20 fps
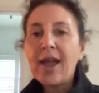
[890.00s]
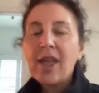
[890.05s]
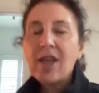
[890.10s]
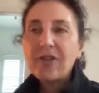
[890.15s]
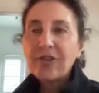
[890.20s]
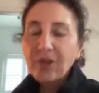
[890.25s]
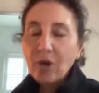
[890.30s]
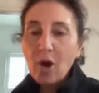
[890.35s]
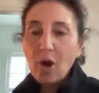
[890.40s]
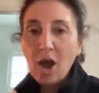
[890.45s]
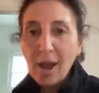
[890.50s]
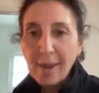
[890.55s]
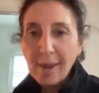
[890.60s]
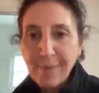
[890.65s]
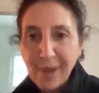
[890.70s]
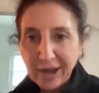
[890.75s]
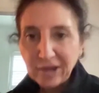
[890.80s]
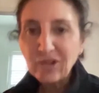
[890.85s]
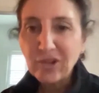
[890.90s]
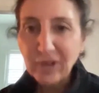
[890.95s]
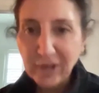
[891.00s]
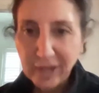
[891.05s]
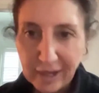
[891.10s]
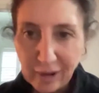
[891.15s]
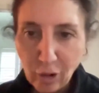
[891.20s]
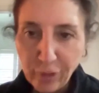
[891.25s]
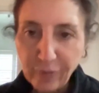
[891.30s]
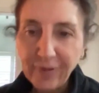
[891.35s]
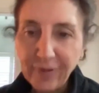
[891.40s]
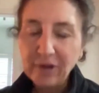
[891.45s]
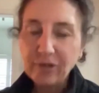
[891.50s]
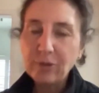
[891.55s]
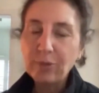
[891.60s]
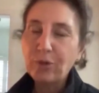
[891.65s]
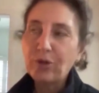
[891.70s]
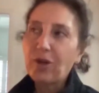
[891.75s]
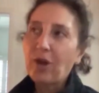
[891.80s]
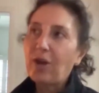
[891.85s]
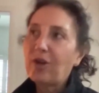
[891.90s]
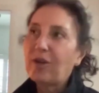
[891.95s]
so I'm actually a non-fungible
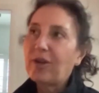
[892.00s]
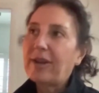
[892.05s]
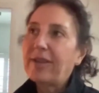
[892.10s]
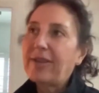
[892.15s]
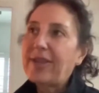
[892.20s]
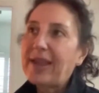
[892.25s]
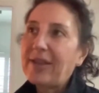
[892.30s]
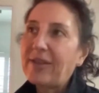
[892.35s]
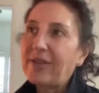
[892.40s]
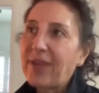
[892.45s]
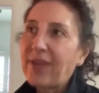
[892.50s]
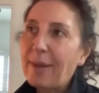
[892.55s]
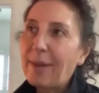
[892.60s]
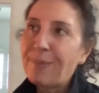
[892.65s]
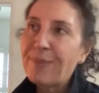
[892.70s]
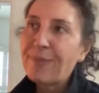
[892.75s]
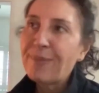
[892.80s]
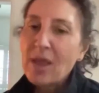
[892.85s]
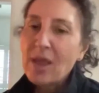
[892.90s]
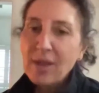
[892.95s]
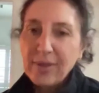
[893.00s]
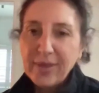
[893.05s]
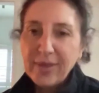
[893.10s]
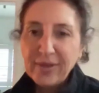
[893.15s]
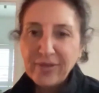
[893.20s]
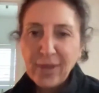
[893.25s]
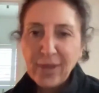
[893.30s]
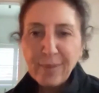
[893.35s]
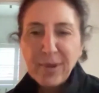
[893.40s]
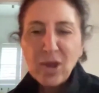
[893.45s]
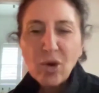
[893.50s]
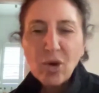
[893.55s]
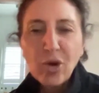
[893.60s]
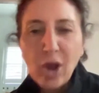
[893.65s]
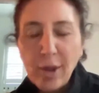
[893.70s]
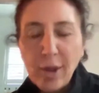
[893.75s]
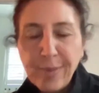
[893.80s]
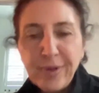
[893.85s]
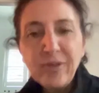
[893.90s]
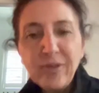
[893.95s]
token. There's something called
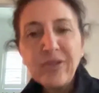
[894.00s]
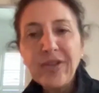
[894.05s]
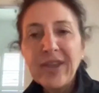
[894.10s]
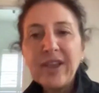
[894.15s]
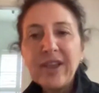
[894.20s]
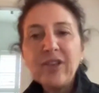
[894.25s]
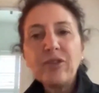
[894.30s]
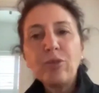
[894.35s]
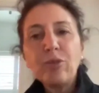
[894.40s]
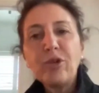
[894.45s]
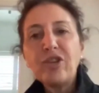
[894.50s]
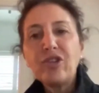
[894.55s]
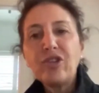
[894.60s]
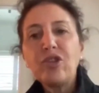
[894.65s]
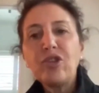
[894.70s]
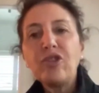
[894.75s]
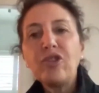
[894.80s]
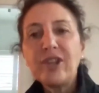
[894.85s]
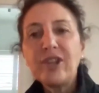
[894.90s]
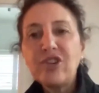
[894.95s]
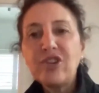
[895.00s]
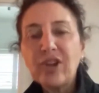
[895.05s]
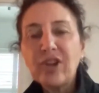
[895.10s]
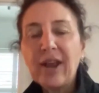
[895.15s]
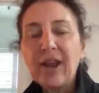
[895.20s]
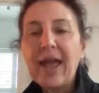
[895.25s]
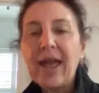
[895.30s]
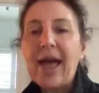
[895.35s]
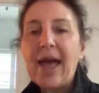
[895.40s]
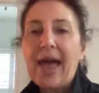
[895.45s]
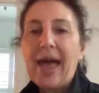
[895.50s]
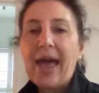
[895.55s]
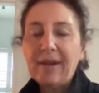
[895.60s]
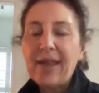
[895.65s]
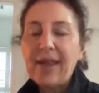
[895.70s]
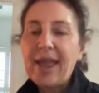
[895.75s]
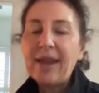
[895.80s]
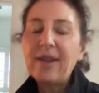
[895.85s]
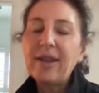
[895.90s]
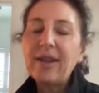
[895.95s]
OpenSeas, which do digital art, and
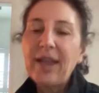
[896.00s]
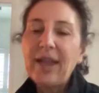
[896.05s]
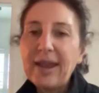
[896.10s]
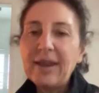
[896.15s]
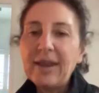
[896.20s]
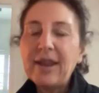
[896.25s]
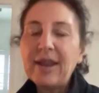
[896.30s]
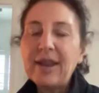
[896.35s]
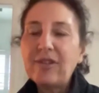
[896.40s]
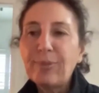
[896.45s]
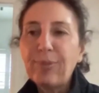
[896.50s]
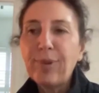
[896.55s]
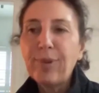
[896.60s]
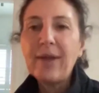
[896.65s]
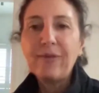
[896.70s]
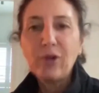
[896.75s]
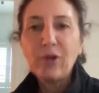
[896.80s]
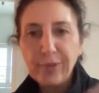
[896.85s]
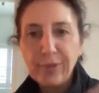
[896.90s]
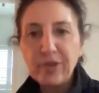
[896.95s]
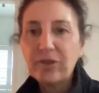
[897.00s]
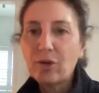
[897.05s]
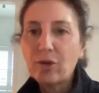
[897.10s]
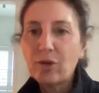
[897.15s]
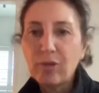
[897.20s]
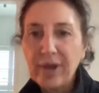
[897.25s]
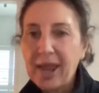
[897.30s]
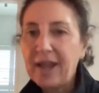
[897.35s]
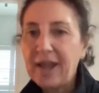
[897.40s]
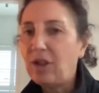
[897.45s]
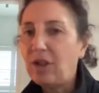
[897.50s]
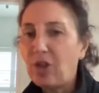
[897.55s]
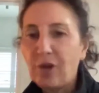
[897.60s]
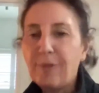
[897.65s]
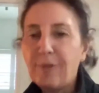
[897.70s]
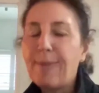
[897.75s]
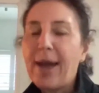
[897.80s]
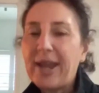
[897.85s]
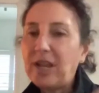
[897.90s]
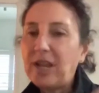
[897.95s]
it's a platform that's creating a lot of
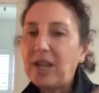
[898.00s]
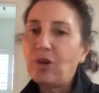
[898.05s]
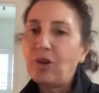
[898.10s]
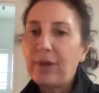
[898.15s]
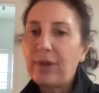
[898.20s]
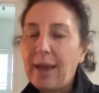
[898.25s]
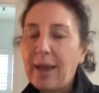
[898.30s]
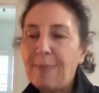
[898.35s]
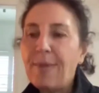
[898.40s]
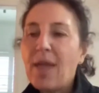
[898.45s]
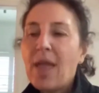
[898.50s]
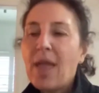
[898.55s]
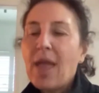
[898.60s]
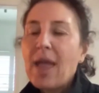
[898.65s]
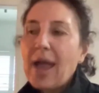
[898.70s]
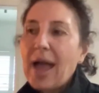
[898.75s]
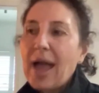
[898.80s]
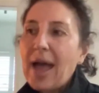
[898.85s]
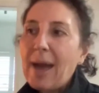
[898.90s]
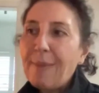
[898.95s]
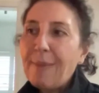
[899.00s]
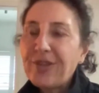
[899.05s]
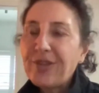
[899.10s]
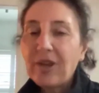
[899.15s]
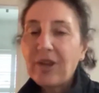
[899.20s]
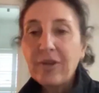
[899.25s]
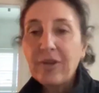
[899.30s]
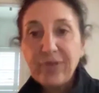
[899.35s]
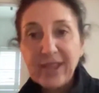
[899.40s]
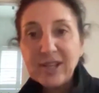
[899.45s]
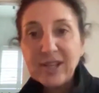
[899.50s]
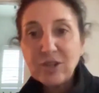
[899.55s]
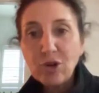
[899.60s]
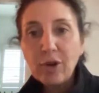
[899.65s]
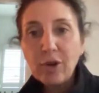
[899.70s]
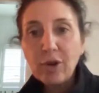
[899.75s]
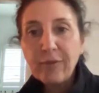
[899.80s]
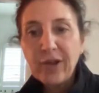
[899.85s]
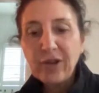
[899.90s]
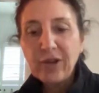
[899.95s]
money. So these
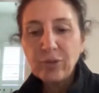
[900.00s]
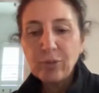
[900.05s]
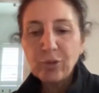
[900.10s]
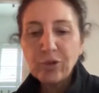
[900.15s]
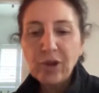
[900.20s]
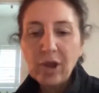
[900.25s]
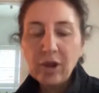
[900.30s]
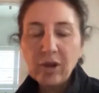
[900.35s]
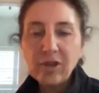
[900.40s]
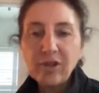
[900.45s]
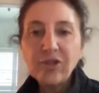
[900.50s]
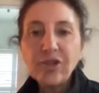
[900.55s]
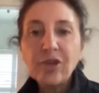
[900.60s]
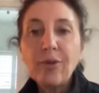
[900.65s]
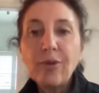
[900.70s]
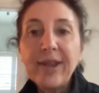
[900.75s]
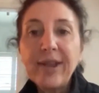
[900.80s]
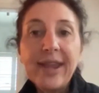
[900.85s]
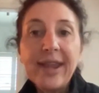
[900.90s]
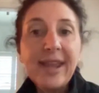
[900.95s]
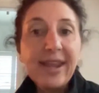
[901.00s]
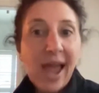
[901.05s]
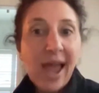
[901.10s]
non-fungible tokens are in